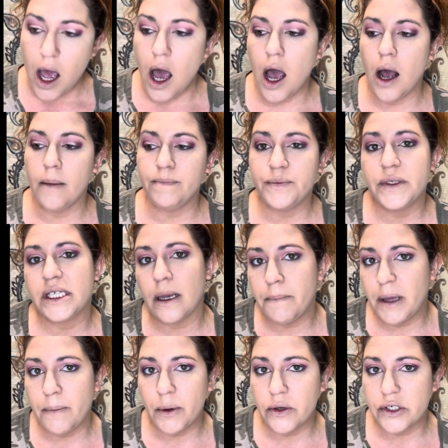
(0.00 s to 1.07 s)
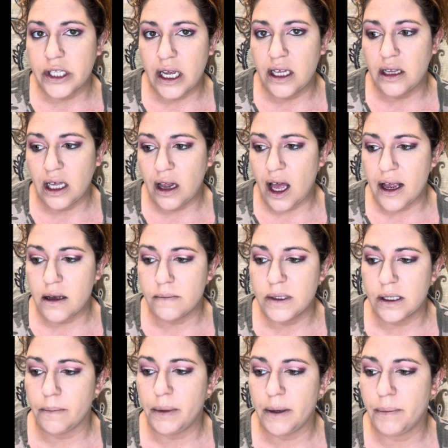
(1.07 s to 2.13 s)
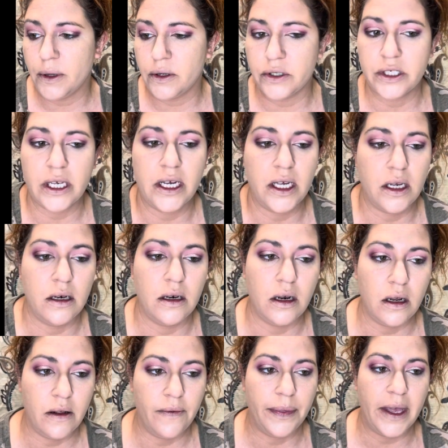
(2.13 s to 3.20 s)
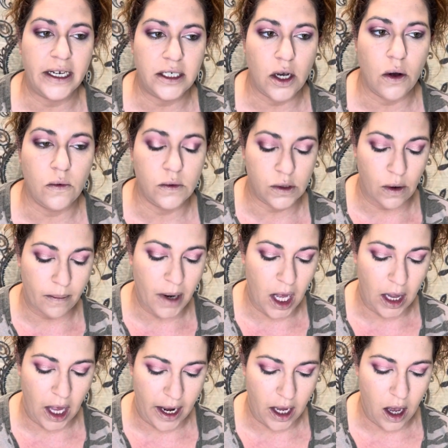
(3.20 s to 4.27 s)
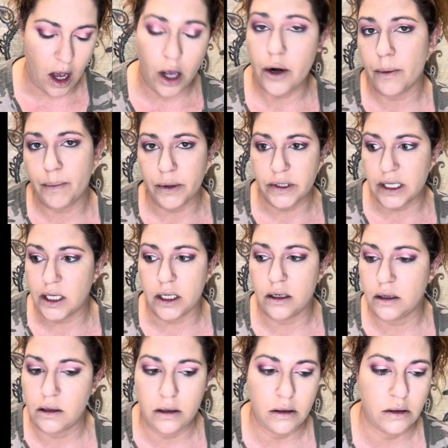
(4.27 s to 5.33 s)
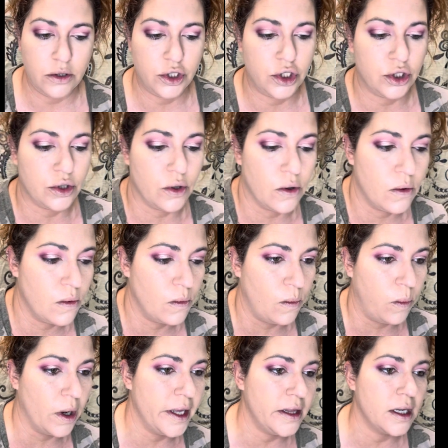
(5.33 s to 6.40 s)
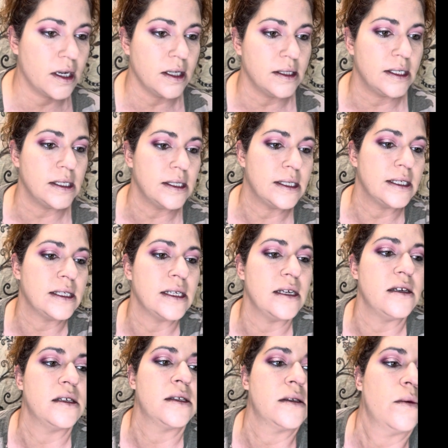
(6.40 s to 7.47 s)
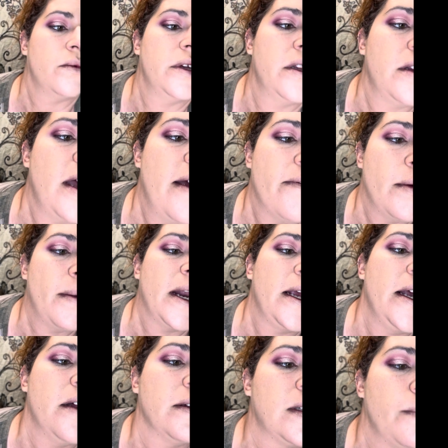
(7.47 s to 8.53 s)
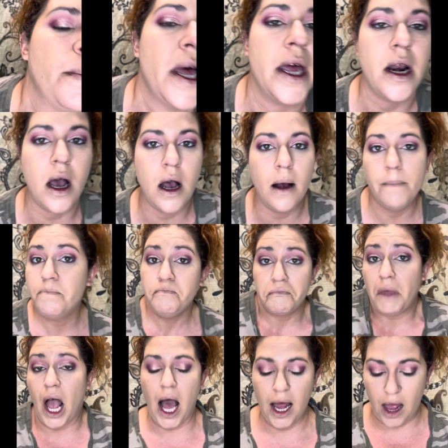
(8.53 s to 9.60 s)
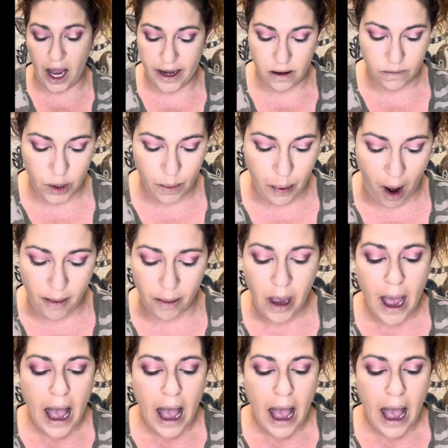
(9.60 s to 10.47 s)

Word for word: Um, some people are saying they like them, some people are saying they don't. So I'm not like 100% sure what the consensus is with everybody else, but um, I like them, no problem.